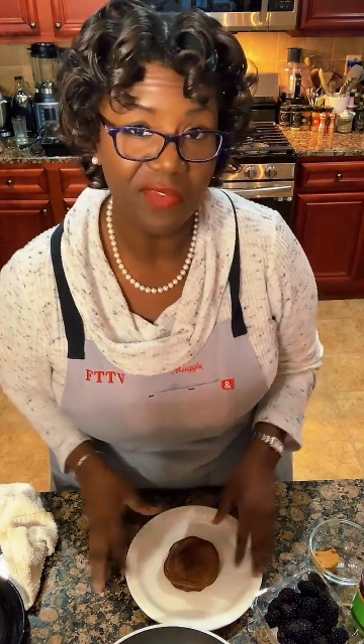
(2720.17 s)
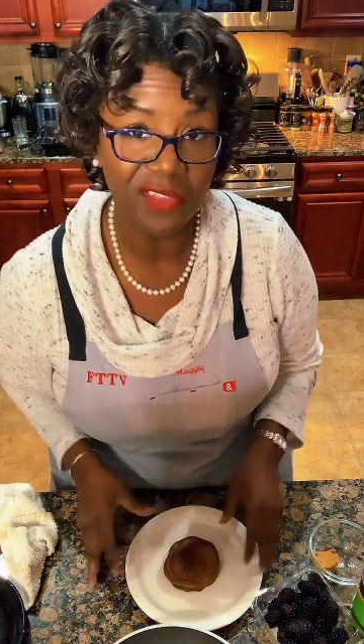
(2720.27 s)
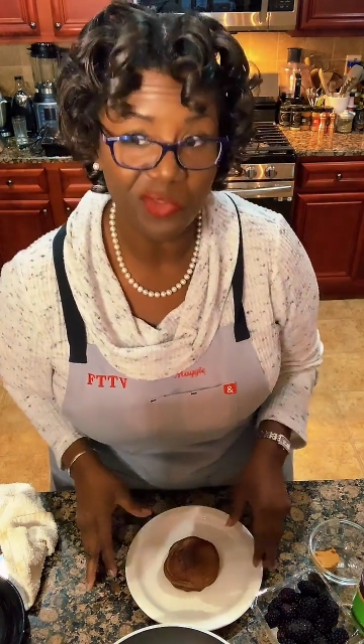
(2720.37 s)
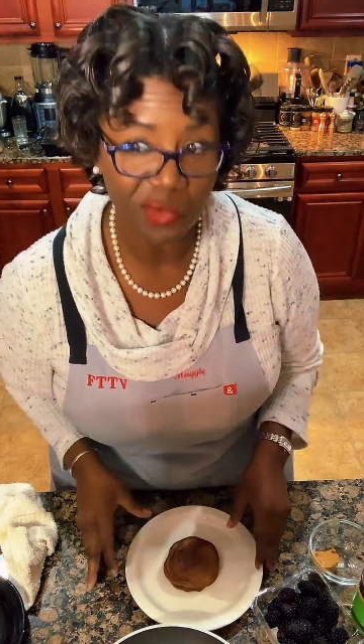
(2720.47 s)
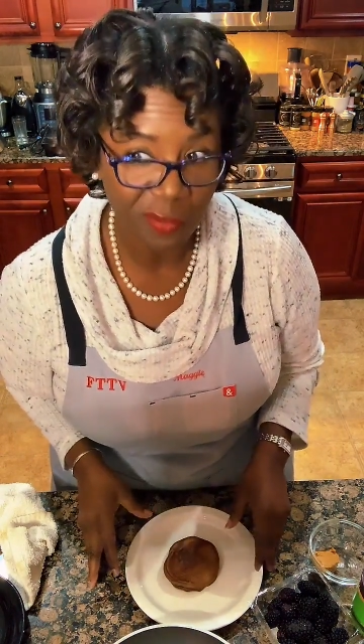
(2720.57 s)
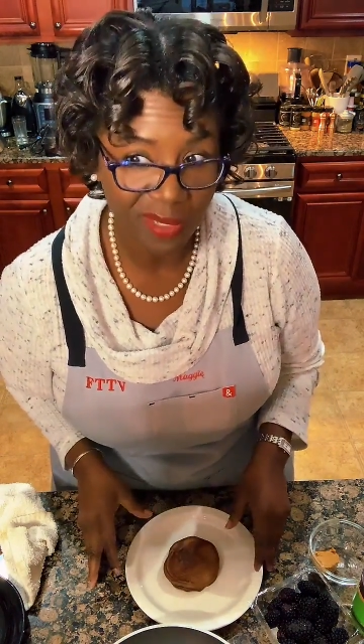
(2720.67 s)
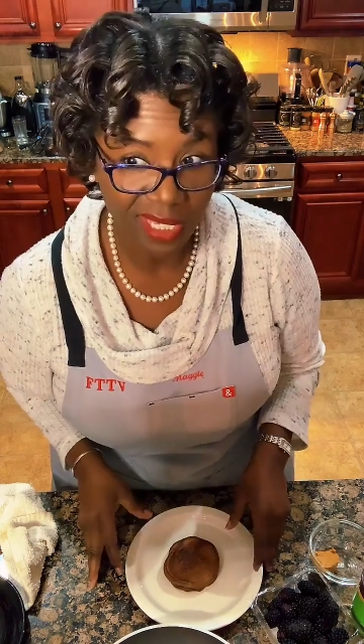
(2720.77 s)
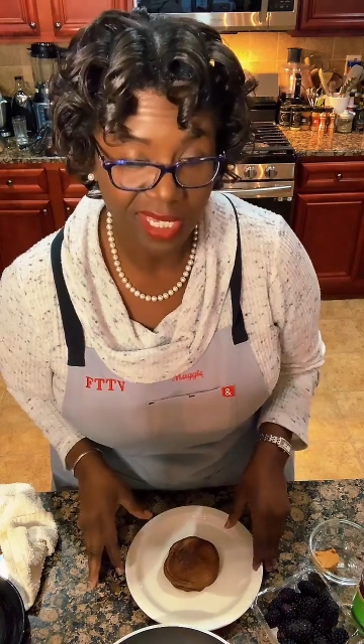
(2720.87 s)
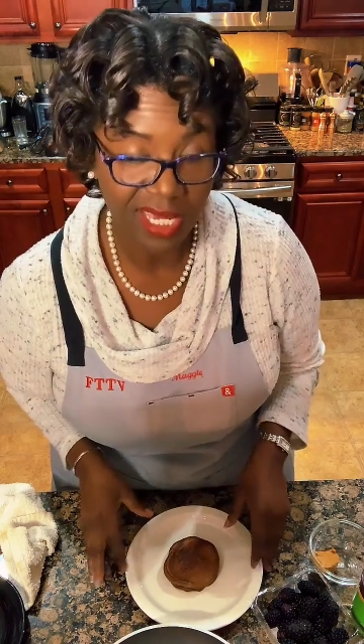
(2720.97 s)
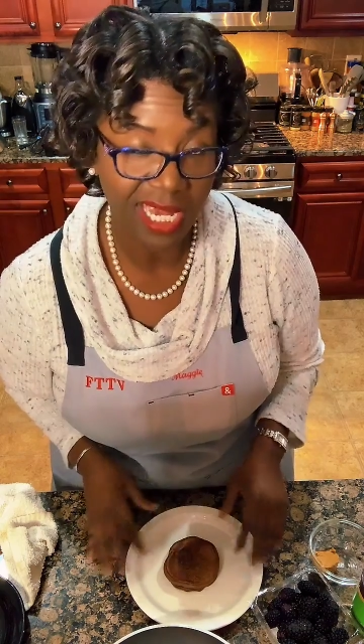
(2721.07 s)
Now, if this were
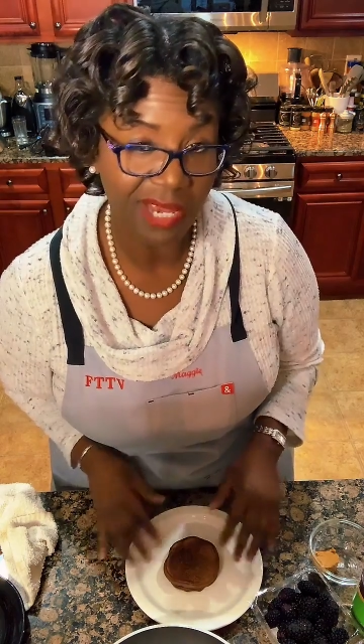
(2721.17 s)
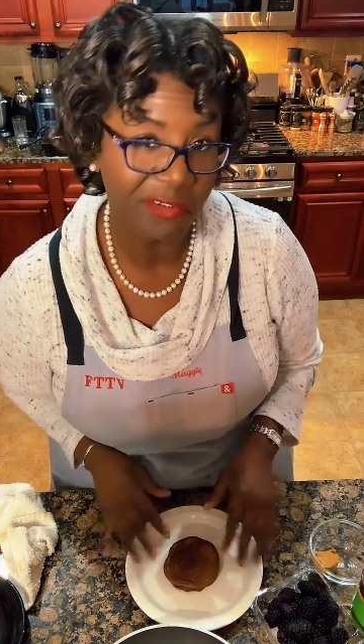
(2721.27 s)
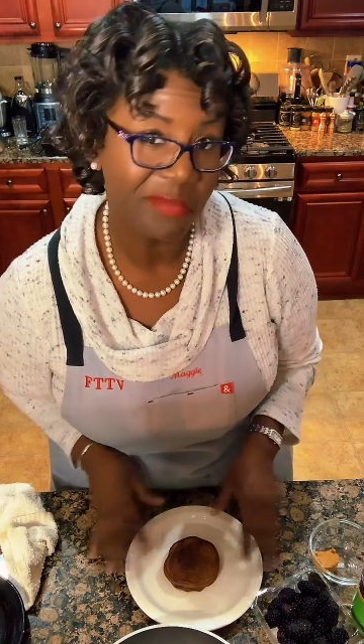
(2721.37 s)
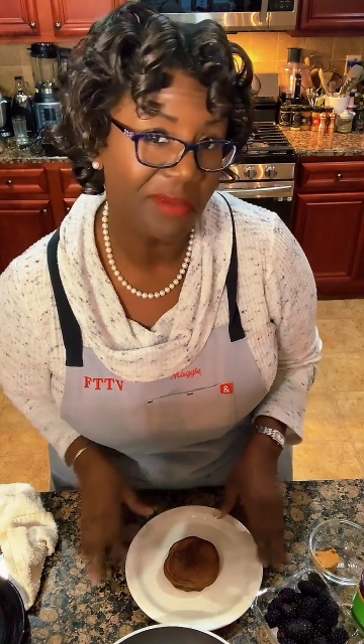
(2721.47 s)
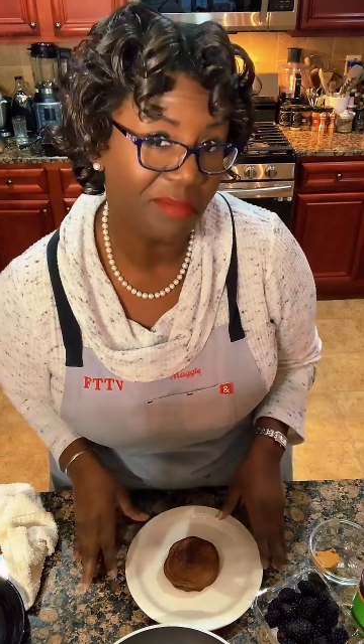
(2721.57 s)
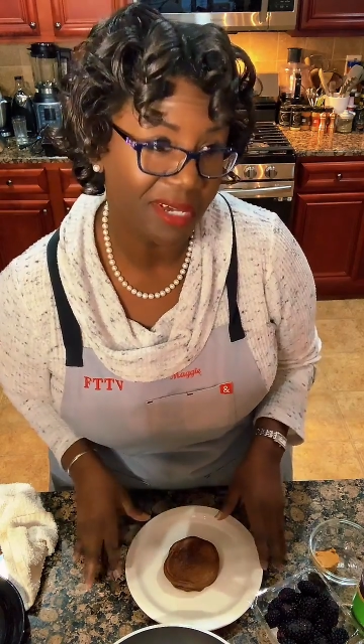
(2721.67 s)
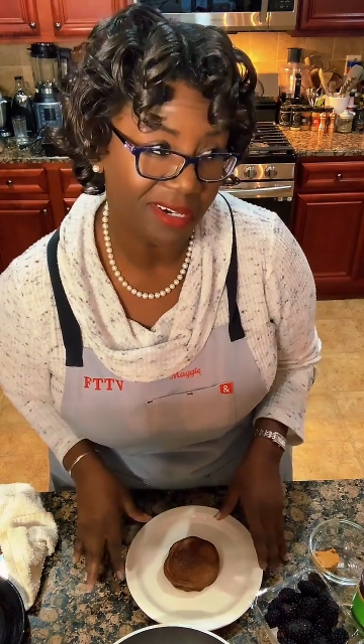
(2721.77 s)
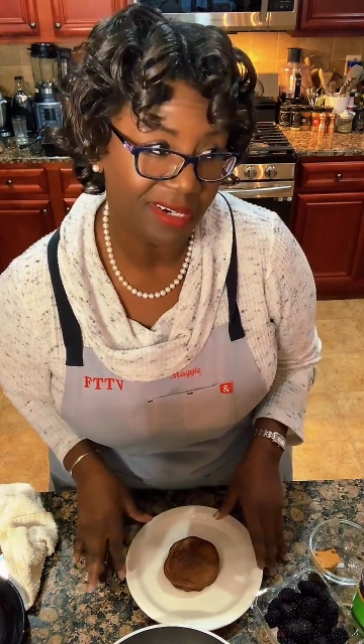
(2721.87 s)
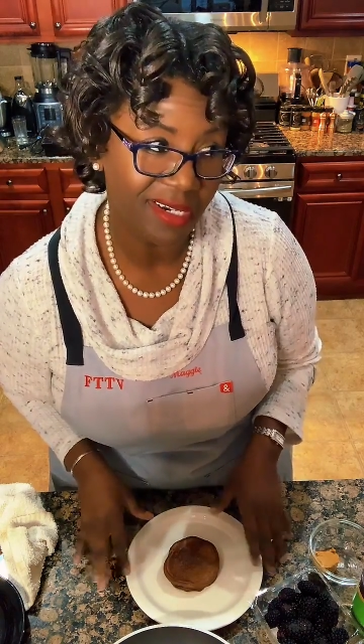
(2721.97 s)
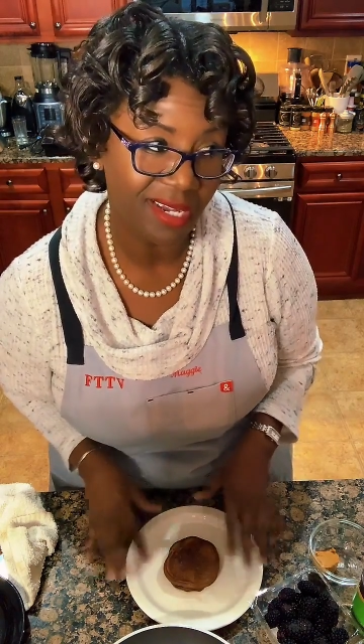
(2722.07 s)
me, I would put
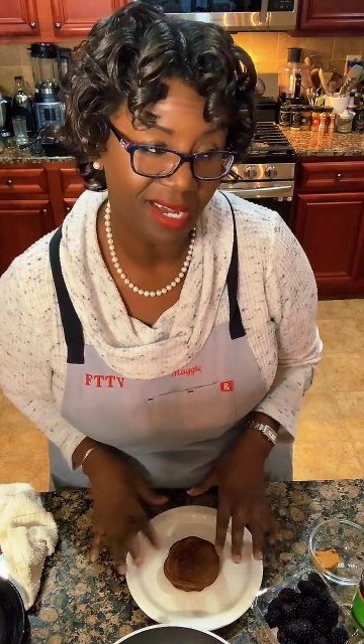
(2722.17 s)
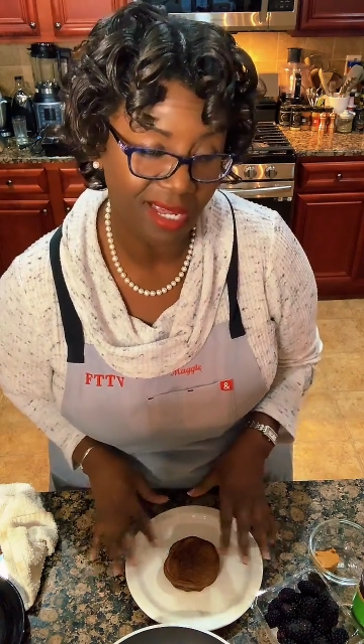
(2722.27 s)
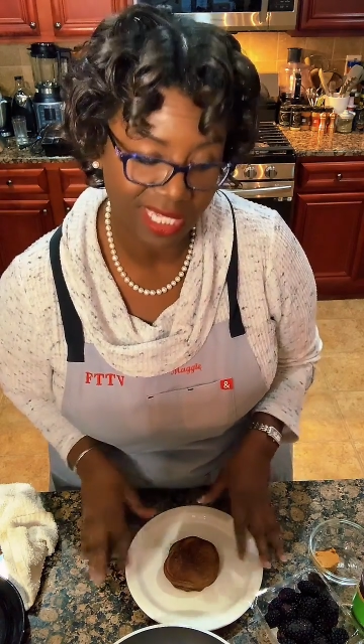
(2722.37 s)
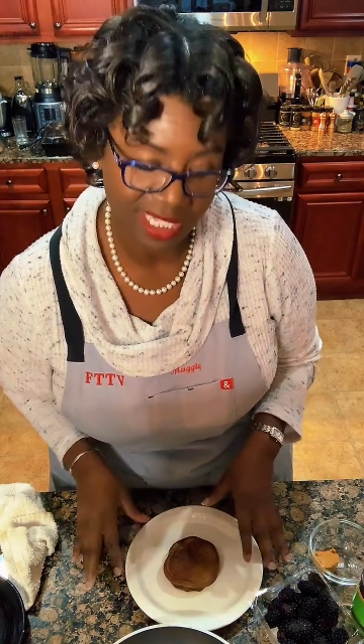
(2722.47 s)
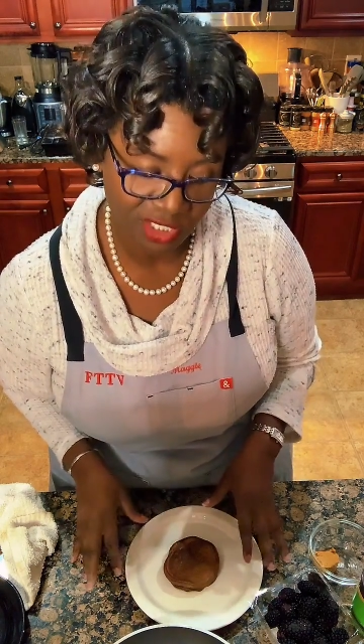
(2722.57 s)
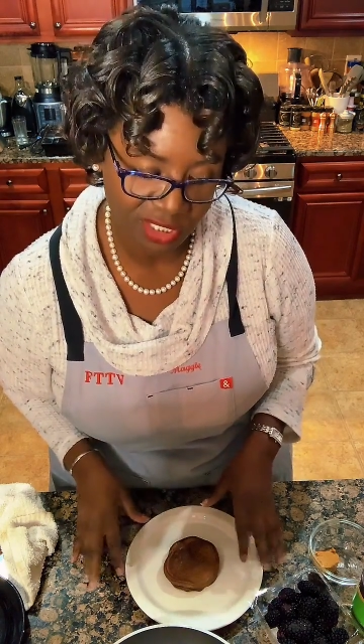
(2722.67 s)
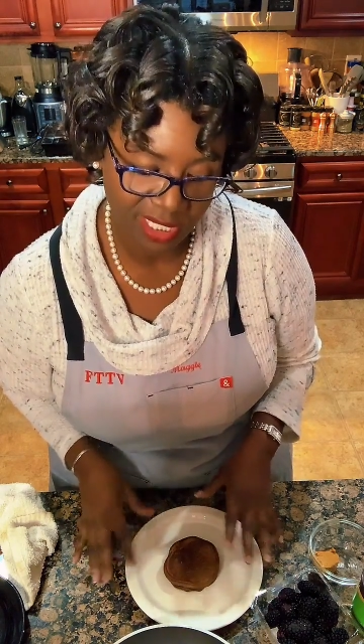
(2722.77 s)
butter on each